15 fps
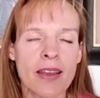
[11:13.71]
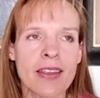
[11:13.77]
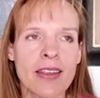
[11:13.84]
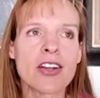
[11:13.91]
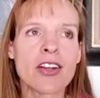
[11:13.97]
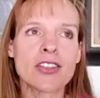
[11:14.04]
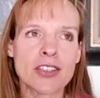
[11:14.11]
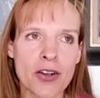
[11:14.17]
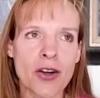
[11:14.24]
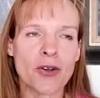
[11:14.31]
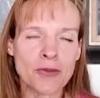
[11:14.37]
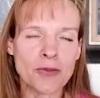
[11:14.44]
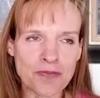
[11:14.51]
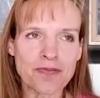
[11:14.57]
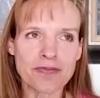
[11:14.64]
years
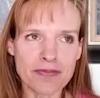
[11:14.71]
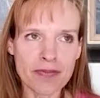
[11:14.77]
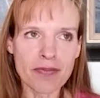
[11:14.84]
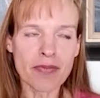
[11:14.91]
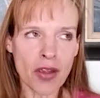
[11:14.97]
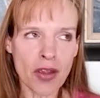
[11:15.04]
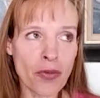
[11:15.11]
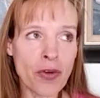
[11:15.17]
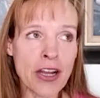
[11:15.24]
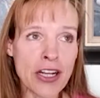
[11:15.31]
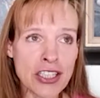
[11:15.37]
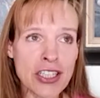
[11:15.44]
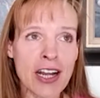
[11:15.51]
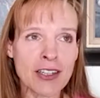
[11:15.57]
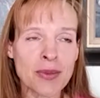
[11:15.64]
ago,
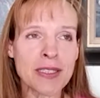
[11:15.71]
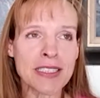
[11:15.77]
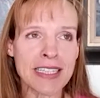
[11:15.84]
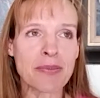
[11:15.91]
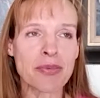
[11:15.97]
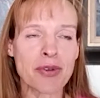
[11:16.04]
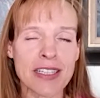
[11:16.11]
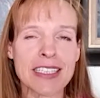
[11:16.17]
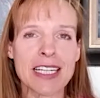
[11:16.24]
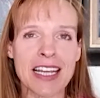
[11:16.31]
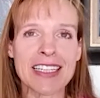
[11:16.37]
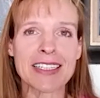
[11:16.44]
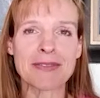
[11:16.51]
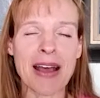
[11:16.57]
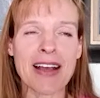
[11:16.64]
reached out to a stake
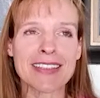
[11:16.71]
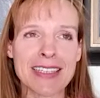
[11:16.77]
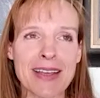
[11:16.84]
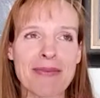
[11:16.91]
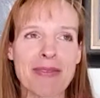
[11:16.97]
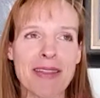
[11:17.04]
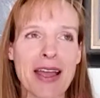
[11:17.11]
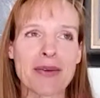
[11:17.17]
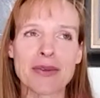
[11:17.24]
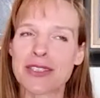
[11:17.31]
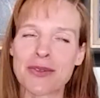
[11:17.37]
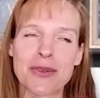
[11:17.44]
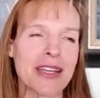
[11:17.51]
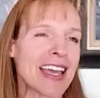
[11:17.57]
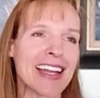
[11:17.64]
president about something I was
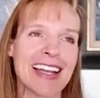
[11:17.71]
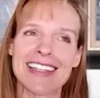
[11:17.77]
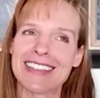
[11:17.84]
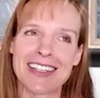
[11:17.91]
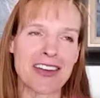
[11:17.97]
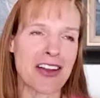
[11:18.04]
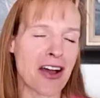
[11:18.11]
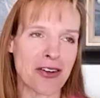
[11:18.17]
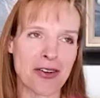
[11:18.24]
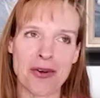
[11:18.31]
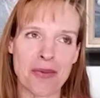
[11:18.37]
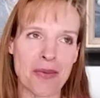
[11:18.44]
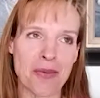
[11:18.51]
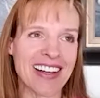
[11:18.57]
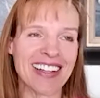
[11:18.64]
doing and it did not
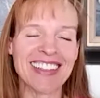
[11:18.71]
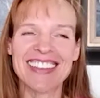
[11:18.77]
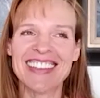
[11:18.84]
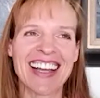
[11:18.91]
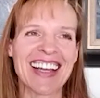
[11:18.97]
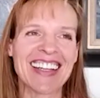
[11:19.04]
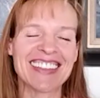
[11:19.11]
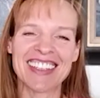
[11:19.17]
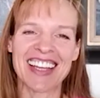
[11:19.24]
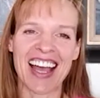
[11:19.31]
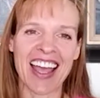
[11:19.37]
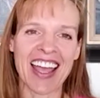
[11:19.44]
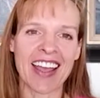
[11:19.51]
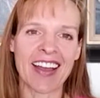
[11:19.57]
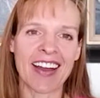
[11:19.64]
go well. And
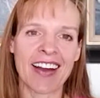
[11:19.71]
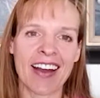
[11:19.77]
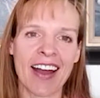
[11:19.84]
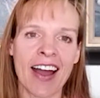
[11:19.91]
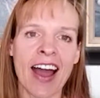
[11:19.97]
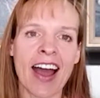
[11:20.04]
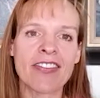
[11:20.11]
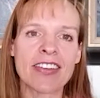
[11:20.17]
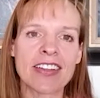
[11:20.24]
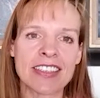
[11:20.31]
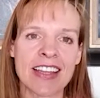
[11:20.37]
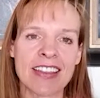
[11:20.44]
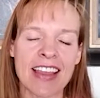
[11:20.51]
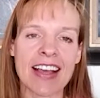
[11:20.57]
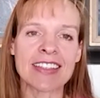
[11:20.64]
I haven't
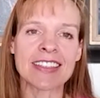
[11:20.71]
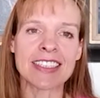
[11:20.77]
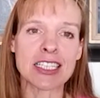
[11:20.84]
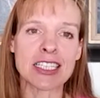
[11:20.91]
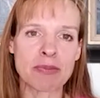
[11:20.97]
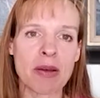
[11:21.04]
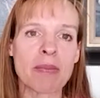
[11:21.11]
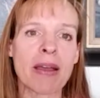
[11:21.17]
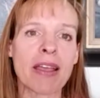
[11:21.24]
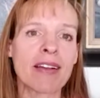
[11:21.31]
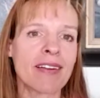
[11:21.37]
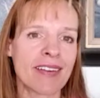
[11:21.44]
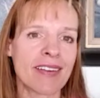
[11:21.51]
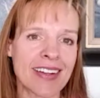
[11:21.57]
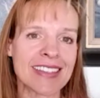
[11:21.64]
done that since, but my
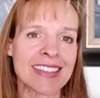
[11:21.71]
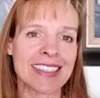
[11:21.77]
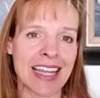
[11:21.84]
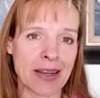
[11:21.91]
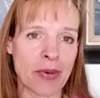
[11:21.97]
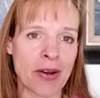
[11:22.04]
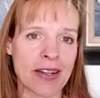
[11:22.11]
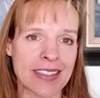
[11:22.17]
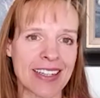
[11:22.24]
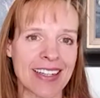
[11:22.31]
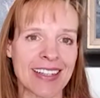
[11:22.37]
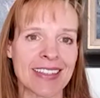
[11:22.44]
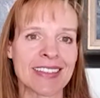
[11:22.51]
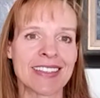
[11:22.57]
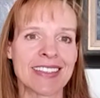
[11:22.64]
current stake
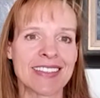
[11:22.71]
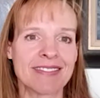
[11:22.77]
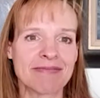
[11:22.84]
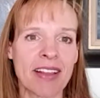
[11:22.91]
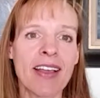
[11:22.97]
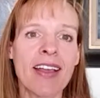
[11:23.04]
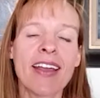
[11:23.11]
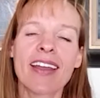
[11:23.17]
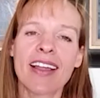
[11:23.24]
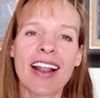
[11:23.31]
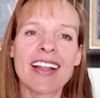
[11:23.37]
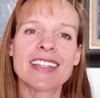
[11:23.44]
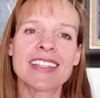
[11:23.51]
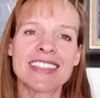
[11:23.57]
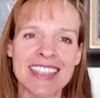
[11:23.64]
president, can
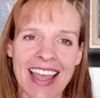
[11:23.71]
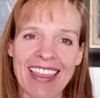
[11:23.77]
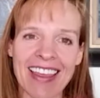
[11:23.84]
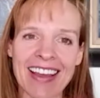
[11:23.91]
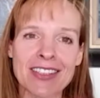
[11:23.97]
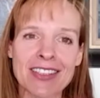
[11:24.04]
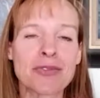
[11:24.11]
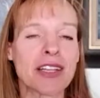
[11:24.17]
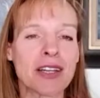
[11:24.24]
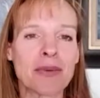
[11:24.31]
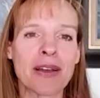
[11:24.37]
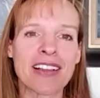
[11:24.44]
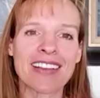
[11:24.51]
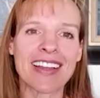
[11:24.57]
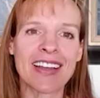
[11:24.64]
I just say this really
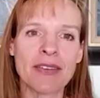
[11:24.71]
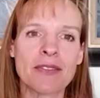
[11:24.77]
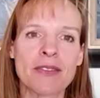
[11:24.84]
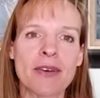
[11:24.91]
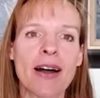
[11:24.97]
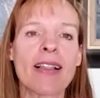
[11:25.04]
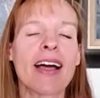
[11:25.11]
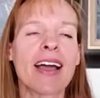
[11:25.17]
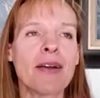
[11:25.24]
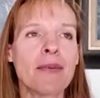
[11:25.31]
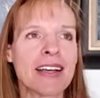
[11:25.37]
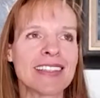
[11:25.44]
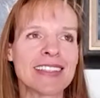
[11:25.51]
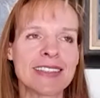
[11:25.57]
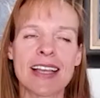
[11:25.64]
quickly? While I
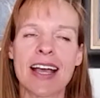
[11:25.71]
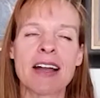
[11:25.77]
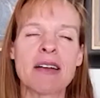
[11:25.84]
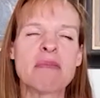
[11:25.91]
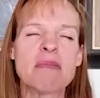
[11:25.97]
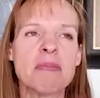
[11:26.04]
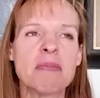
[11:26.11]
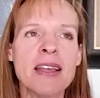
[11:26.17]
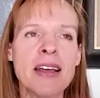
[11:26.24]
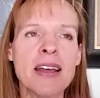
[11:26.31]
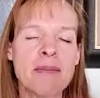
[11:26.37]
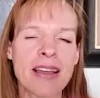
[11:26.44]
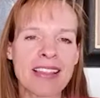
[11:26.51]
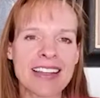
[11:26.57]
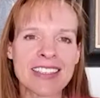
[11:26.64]
was,
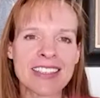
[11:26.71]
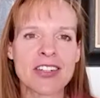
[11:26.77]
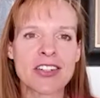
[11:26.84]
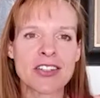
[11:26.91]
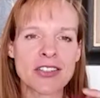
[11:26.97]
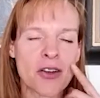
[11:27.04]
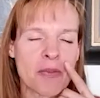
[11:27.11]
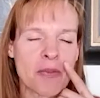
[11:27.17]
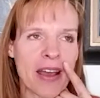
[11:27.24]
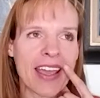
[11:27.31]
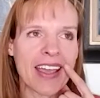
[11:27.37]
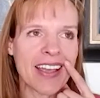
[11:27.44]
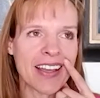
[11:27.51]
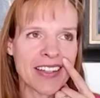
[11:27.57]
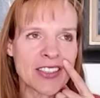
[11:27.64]
my listeners know
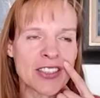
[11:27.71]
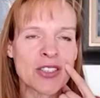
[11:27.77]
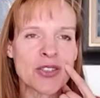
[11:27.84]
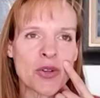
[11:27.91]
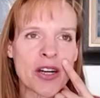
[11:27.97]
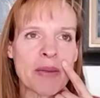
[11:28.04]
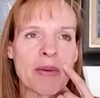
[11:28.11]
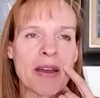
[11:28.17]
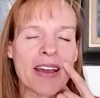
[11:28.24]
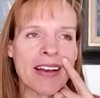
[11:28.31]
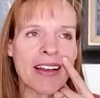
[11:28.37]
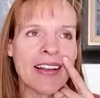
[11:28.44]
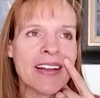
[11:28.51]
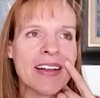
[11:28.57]
my story, but